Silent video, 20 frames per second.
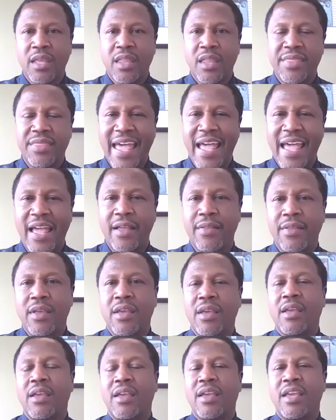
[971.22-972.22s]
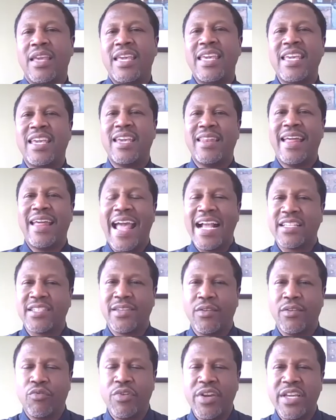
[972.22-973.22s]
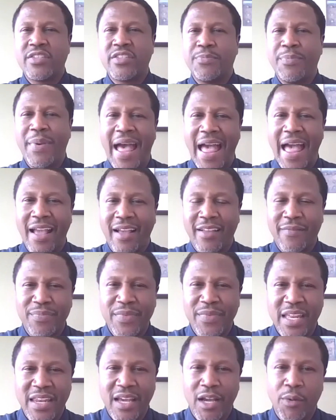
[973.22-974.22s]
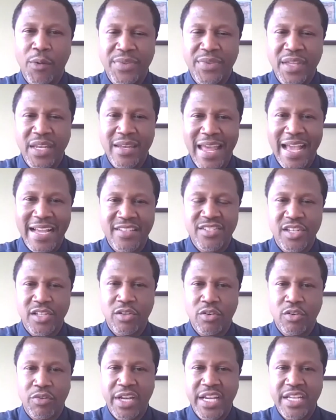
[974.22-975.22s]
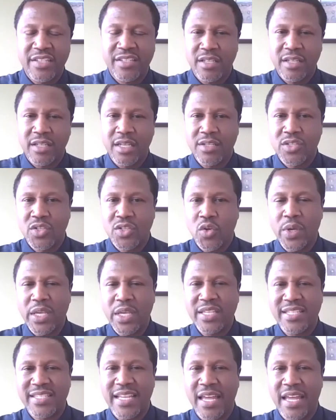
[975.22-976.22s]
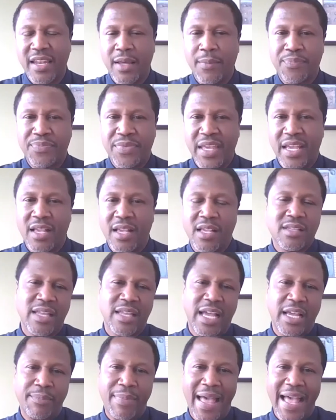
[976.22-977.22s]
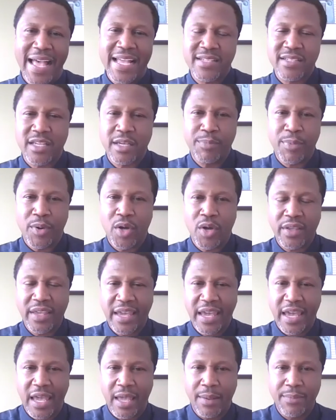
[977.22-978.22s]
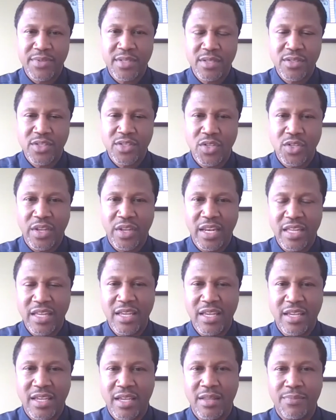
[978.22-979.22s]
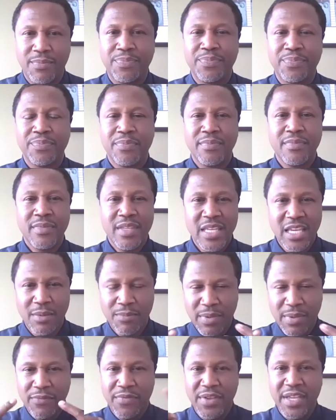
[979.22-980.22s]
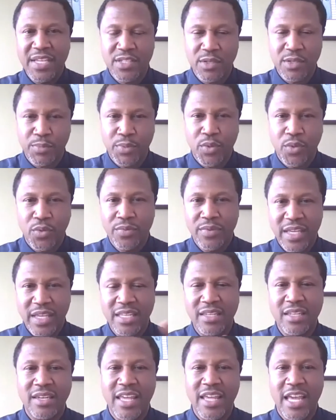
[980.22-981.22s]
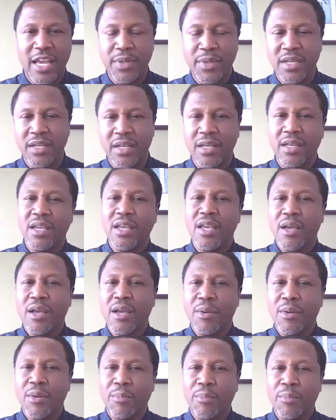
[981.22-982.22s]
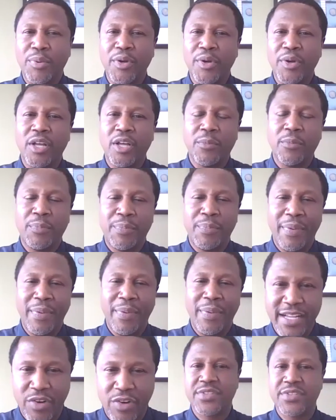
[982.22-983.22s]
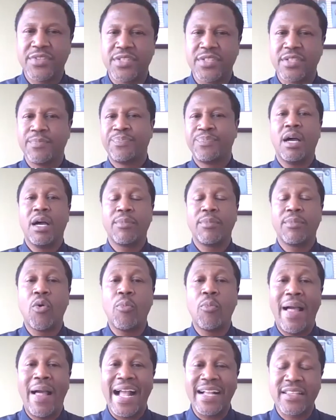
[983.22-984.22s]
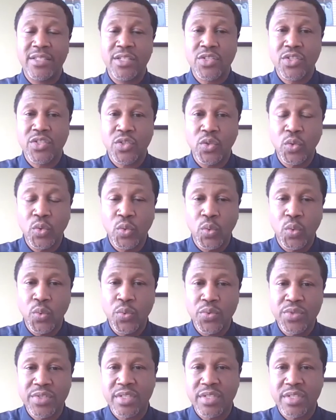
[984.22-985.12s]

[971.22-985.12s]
that he can actually reach back and help the next generation. And so we set up things like basketball camps so that he can be visible in the neighborhood, book bag drives, go back to schools.